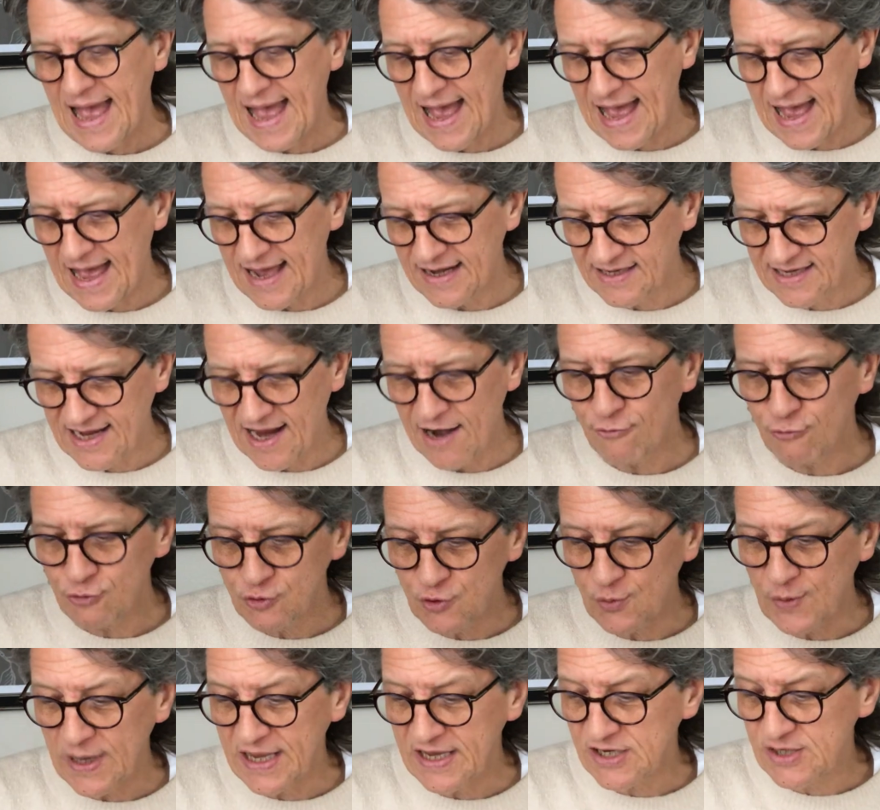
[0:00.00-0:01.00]
And Carol
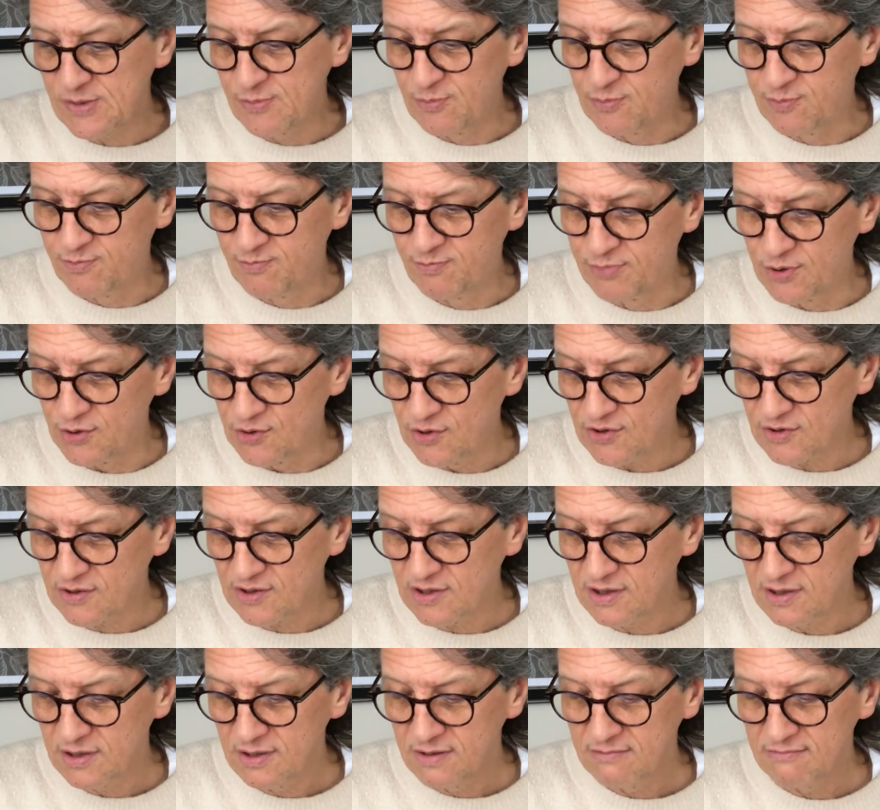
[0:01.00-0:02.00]
Dweck's
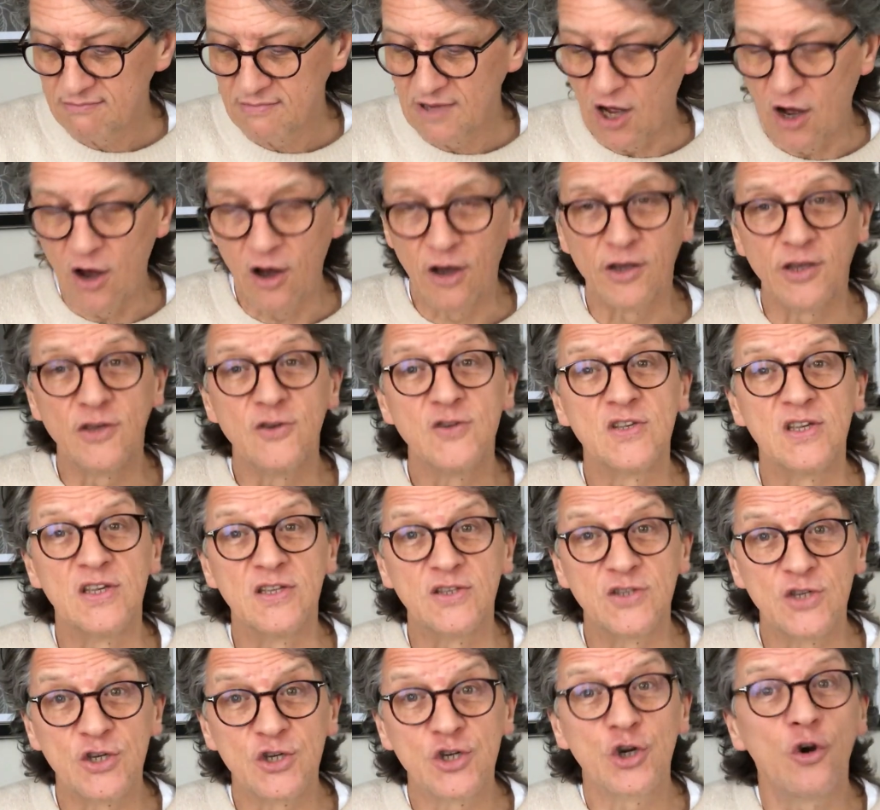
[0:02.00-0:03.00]
book argues
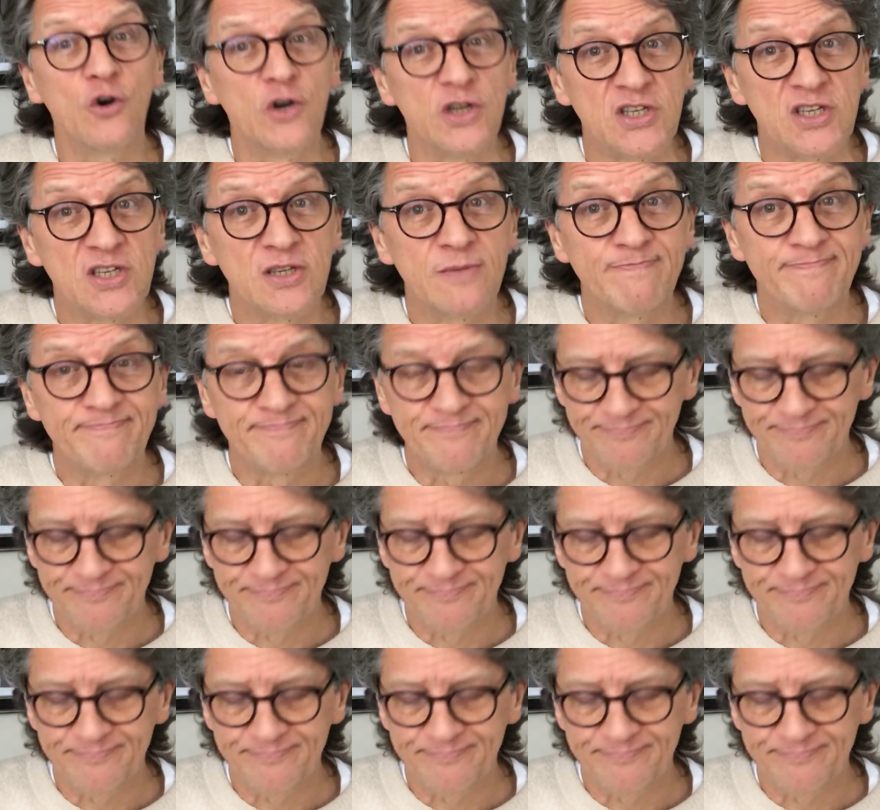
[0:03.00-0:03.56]
it's a choice.